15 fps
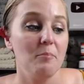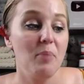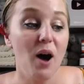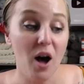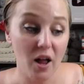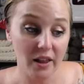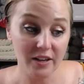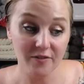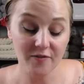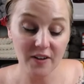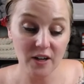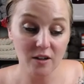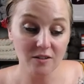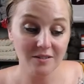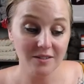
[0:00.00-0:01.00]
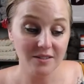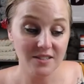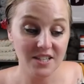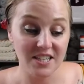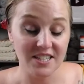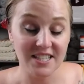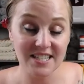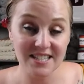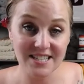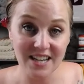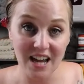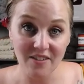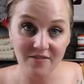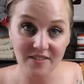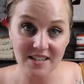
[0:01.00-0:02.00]
Polyfil to
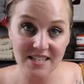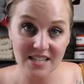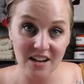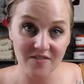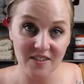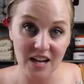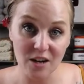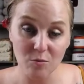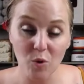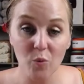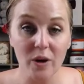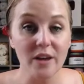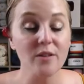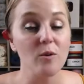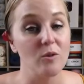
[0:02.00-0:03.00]
stuff the stuffed animal with,